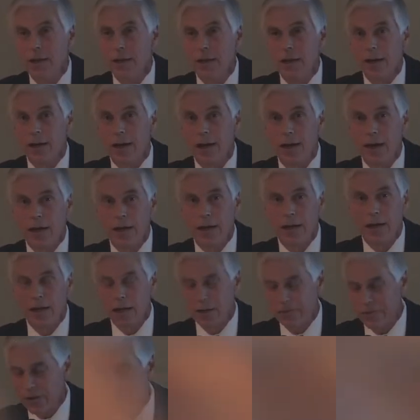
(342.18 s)
And
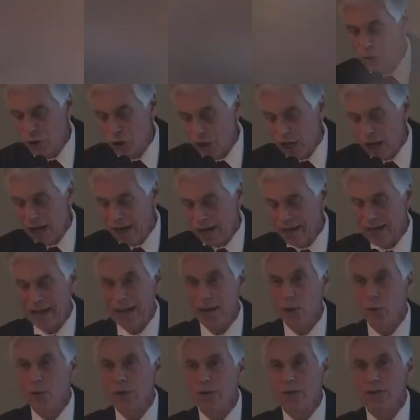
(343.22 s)
if you need John, I
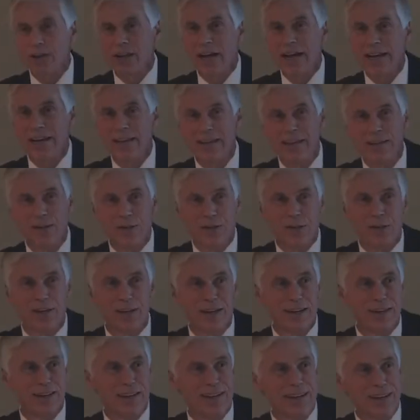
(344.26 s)
always like his
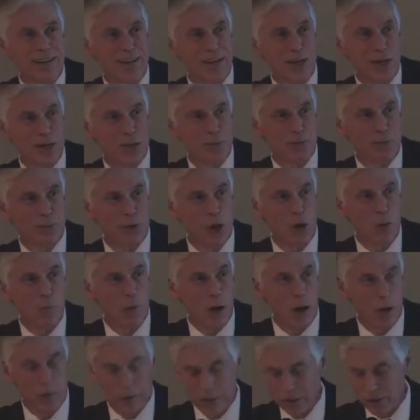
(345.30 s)

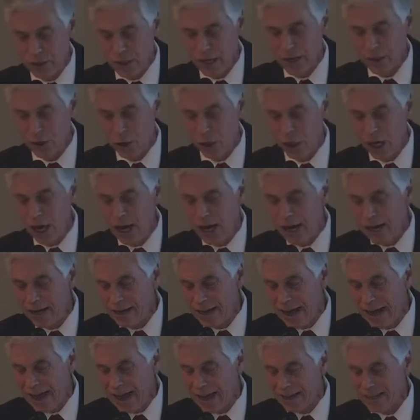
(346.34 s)
promo. It's
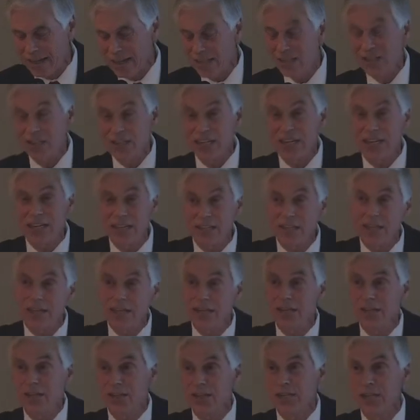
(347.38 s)

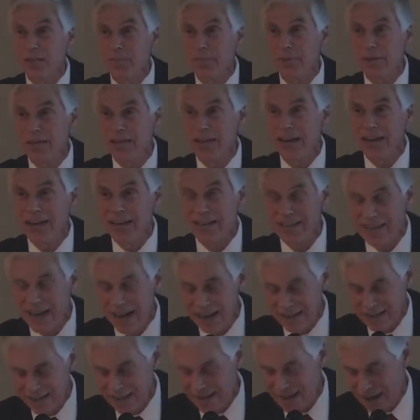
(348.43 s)

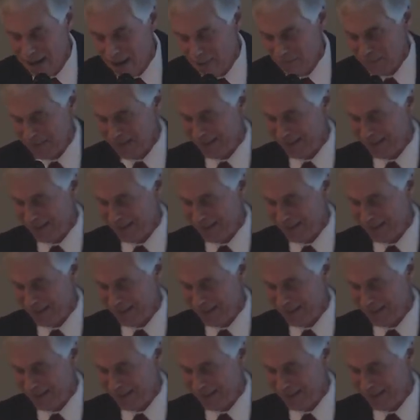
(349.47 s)
john@ctcpa.com.